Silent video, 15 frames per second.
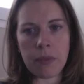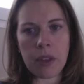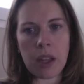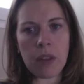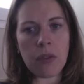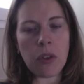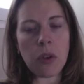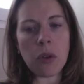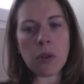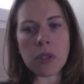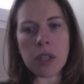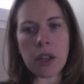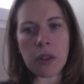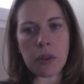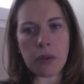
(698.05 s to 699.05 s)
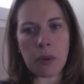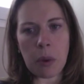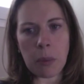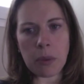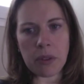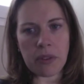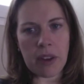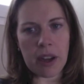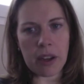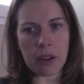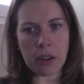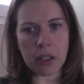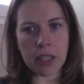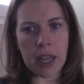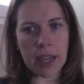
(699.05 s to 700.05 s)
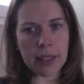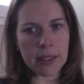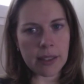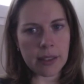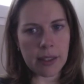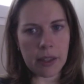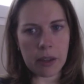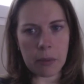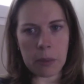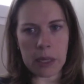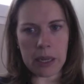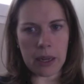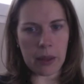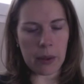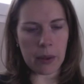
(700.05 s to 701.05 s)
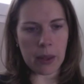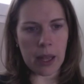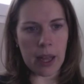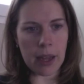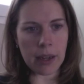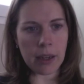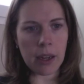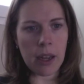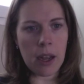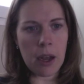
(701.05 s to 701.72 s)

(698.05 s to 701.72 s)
If you use another form to file your taxes, it'll be another line.